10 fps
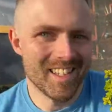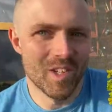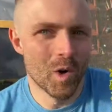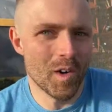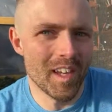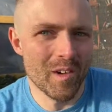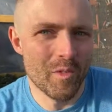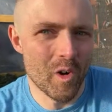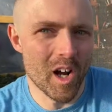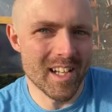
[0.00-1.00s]
Talking of
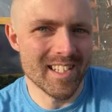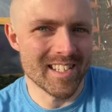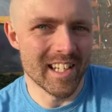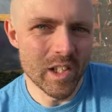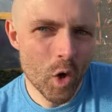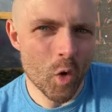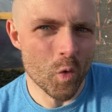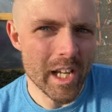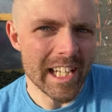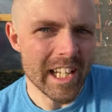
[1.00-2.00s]
varieties that look
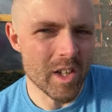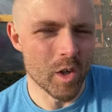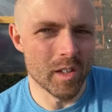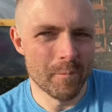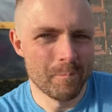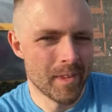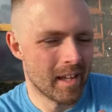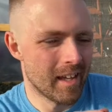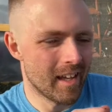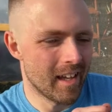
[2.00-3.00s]
really good,
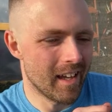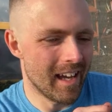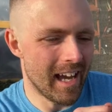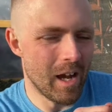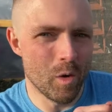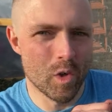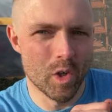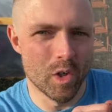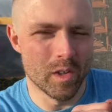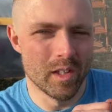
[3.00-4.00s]
how
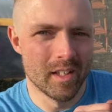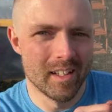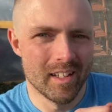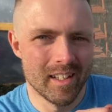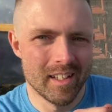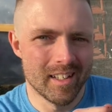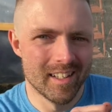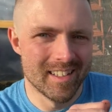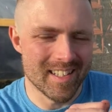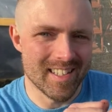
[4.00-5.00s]
good
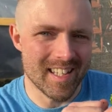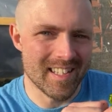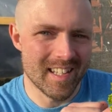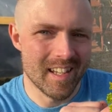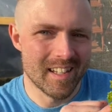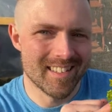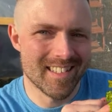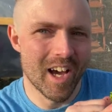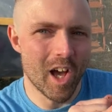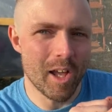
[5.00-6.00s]
does this
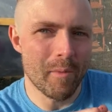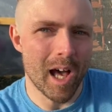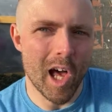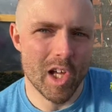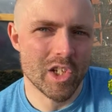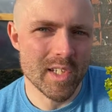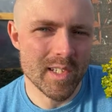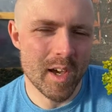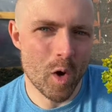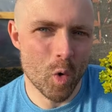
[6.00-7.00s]
Thyme
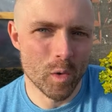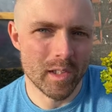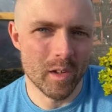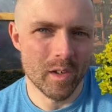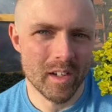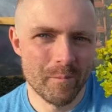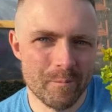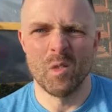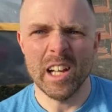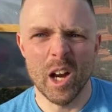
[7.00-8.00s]
Archer's Gold look?
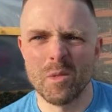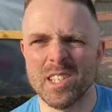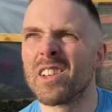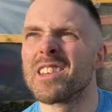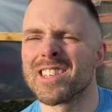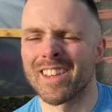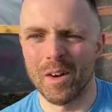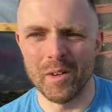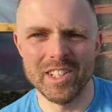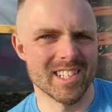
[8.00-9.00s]
I really hope the sun doesn't
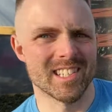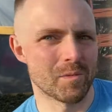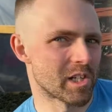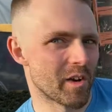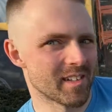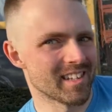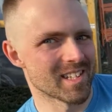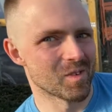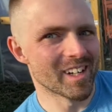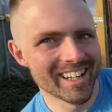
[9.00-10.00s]
go in just as I'm showing you
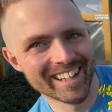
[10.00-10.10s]
this one.